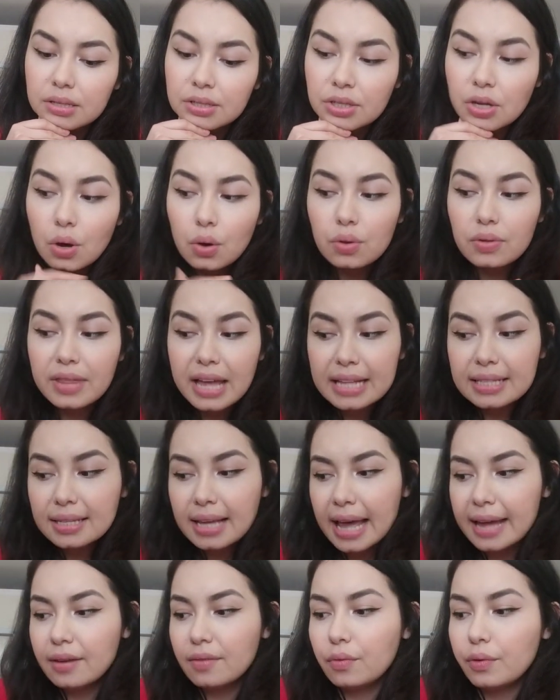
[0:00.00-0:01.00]
So that's
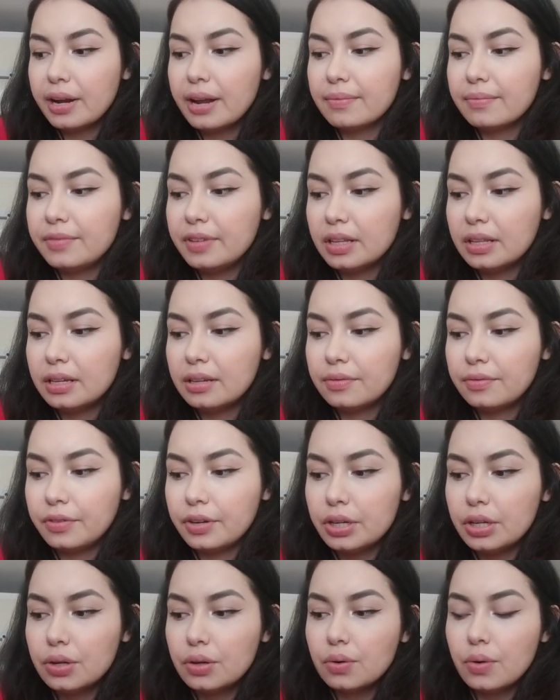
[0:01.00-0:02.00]
kind of what I'm feeling
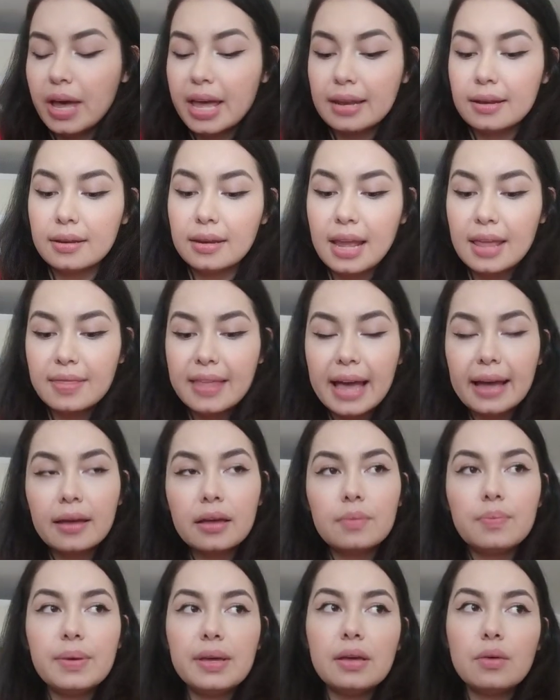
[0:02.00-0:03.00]
for you. And that
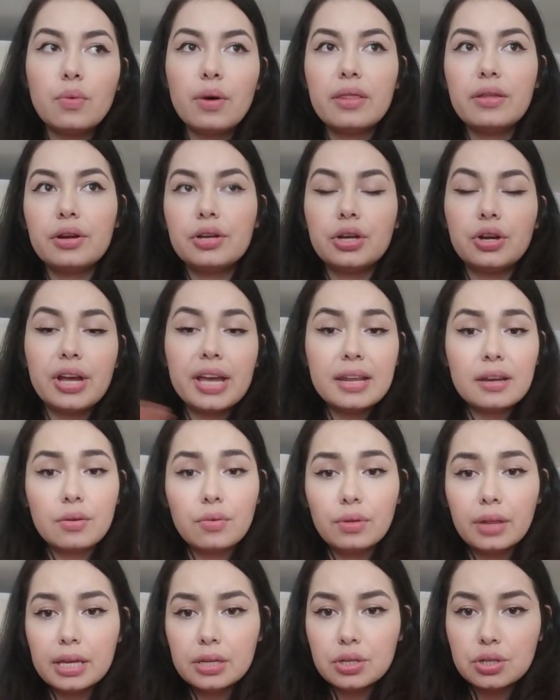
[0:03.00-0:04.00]
could be whether you're in
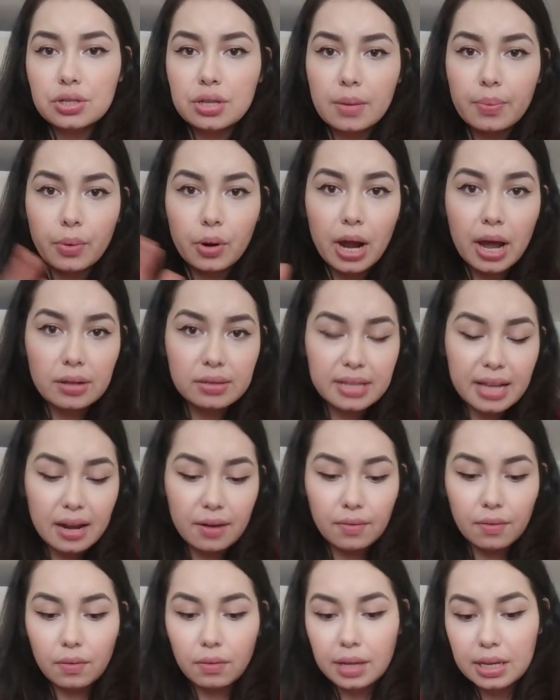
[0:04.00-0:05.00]
a relationship or
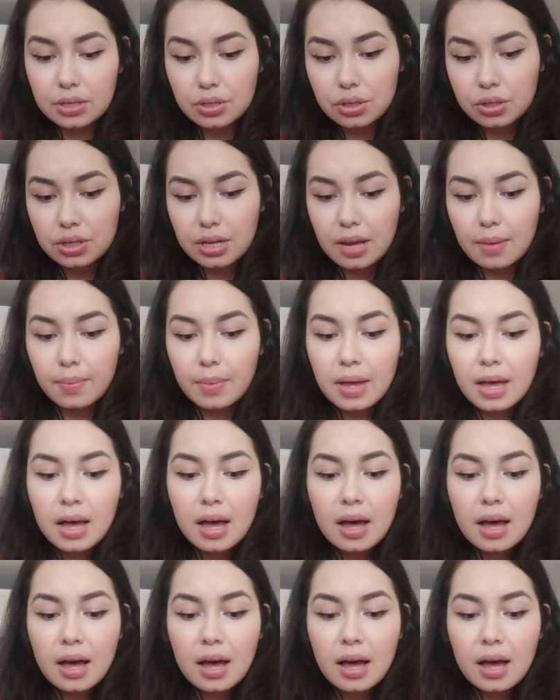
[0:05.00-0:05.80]
outside of a relationship.